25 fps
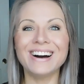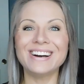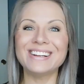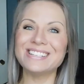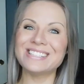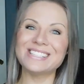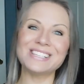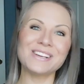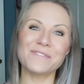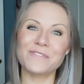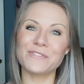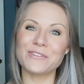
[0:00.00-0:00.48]

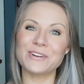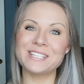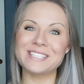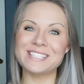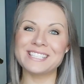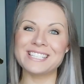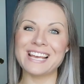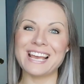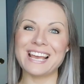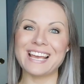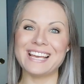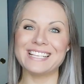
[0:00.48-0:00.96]
on different
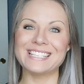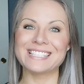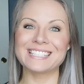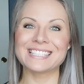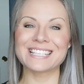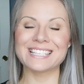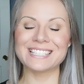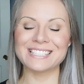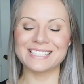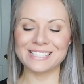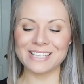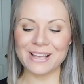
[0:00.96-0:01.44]

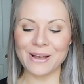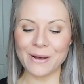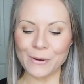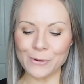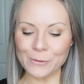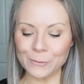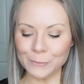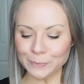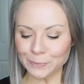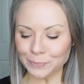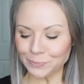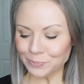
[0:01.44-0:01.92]
days.
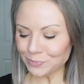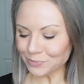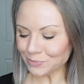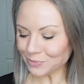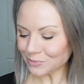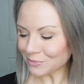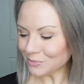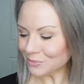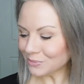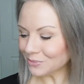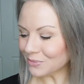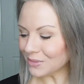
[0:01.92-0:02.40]
So
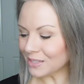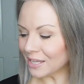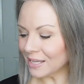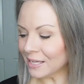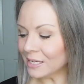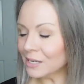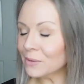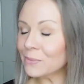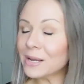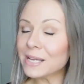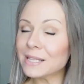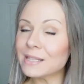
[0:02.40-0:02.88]

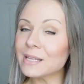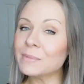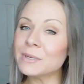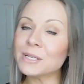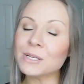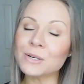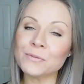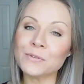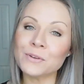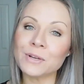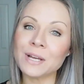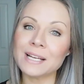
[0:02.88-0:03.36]
Anyway, let me
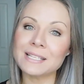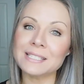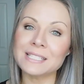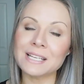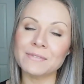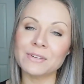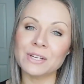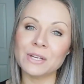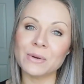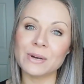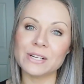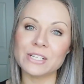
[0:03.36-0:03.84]
know if you guys
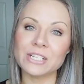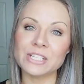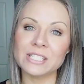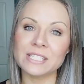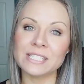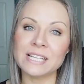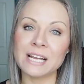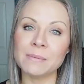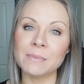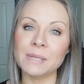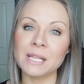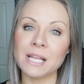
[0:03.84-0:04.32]
have any
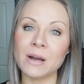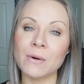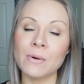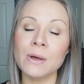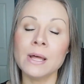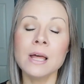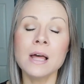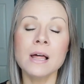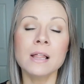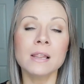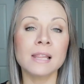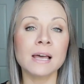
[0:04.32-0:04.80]
questions down
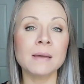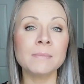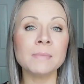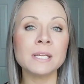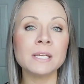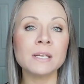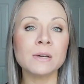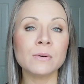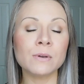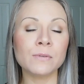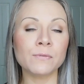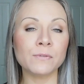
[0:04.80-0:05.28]
below. Let
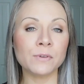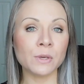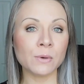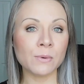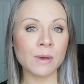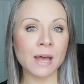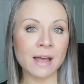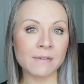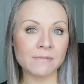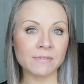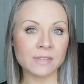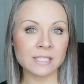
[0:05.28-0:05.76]
me know if you
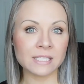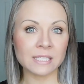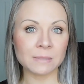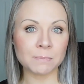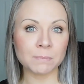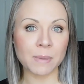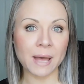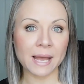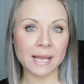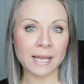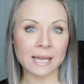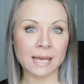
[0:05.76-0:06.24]
have this
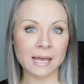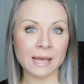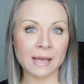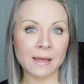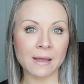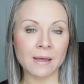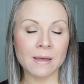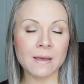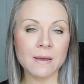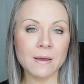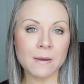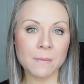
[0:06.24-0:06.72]

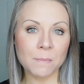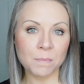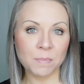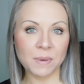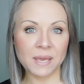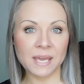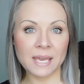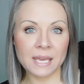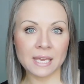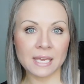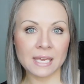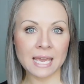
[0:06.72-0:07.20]
Becca
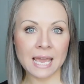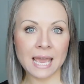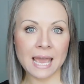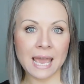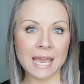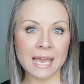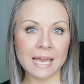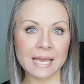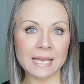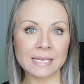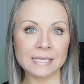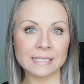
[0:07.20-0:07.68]
Pink
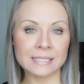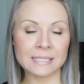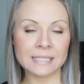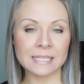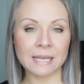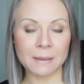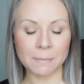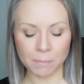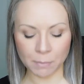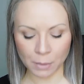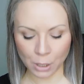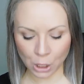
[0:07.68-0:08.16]
Haze
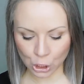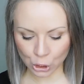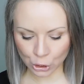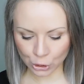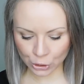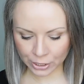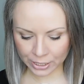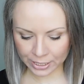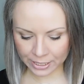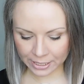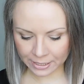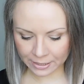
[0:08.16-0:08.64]

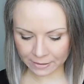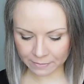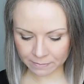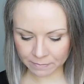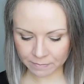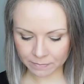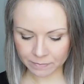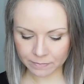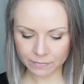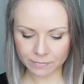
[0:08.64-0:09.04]
Blurring